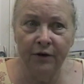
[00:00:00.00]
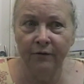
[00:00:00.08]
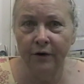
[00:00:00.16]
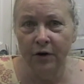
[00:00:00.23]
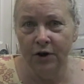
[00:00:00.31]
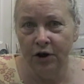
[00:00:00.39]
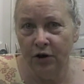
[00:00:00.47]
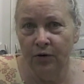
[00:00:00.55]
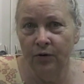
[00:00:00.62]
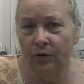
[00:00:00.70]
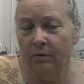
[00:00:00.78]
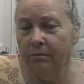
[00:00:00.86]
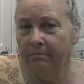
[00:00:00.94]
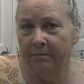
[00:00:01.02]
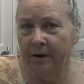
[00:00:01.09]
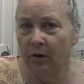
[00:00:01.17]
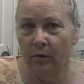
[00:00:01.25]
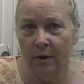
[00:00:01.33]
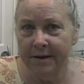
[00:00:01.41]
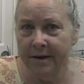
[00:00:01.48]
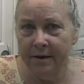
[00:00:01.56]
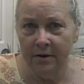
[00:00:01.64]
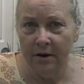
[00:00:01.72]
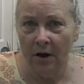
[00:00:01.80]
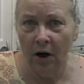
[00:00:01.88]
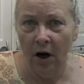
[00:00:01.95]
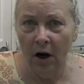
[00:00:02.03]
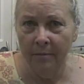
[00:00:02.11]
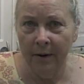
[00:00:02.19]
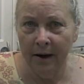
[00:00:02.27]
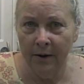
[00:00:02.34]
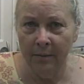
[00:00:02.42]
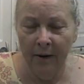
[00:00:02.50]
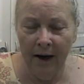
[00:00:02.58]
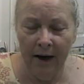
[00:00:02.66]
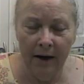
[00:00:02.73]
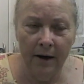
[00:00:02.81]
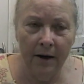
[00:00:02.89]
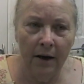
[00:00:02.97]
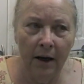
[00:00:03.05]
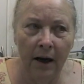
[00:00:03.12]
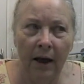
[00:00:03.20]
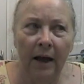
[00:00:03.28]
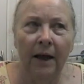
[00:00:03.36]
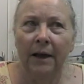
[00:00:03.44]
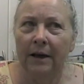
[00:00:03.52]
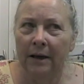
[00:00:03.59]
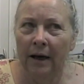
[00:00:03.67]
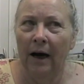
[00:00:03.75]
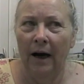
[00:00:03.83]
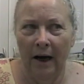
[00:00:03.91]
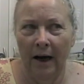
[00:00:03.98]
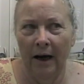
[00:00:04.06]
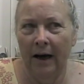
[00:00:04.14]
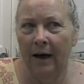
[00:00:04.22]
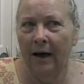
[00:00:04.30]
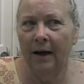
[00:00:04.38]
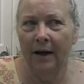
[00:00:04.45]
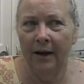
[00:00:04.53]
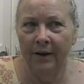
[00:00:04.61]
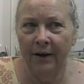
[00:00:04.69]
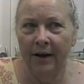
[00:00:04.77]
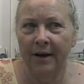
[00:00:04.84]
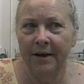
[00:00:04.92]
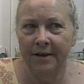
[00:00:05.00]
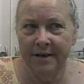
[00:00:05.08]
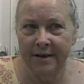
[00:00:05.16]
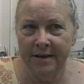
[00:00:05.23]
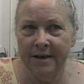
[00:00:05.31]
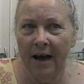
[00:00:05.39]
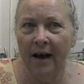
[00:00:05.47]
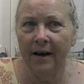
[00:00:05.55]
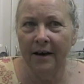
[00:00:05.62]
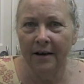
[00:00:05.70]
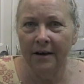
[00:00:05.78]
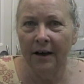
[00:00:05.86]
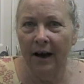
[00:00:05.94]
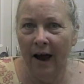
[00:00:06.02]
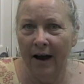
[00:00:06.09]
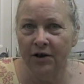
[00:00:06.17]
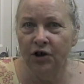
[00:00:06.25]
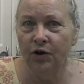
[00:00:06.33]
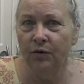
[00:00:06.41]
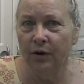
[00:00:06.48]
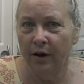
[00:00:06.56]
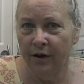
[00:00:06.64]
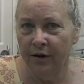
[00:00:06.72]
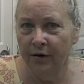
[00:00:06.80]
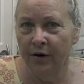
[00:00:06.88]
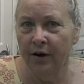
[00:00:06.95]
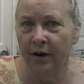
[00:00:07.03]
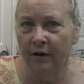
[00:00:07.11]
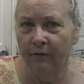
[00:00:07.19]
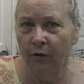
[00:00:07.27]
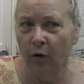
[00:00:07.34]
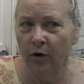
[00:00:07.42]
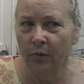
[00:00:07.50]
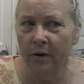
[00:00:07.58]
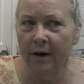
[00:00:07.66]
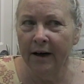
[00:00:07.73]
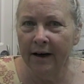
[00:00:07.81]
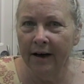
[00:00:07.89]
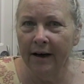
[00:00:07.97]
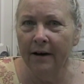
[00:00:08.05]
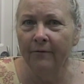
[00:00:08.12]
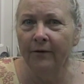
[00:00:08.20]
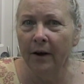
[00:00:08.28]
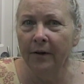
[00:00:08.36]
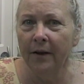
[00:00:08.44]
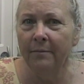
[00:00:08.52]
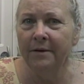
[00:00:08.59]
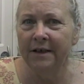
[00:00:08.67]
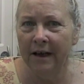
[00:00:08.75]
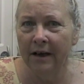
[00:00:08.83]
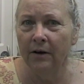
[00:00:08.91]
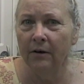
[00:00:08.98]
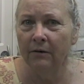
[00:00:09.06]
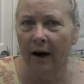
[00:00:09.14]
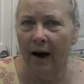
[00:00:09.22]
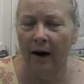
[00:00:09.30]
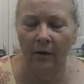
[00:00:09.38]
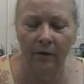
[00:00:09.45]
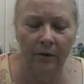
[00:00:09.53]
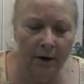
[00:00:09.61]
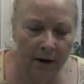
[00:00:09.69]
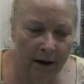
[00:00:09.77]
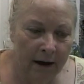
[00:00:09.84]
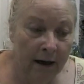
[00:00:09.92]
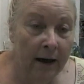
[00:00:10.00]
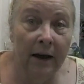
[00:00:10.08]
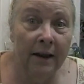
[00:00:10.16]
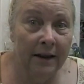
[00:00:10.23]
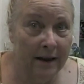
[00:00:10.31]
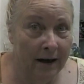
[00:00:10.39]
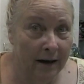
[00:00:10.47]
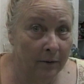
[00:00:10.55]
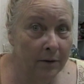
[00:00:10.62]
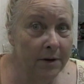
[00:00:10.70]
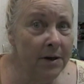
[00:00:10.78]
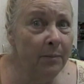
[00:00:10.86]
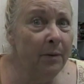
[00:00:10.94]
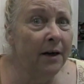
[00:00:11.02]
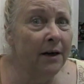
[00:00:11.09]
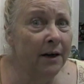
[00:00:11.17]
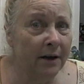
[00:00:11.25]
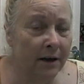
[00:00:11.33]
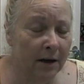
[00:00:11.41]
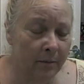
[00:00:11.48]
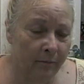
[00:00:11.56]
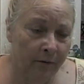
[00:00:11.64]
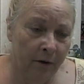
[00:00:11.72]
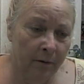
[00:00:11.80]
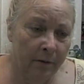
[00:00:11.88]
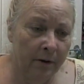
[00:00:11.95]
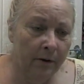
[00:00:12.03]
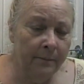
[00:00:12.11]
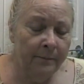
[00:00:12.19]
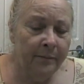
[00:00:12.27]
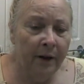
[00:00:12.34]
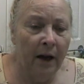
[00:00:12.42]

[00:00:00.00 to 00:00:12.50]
The first two, there wasn't a comment made. Uh, the second, the last two, the third and the fourth one, I kind of felt them digging around. That was a bit uncomfortable.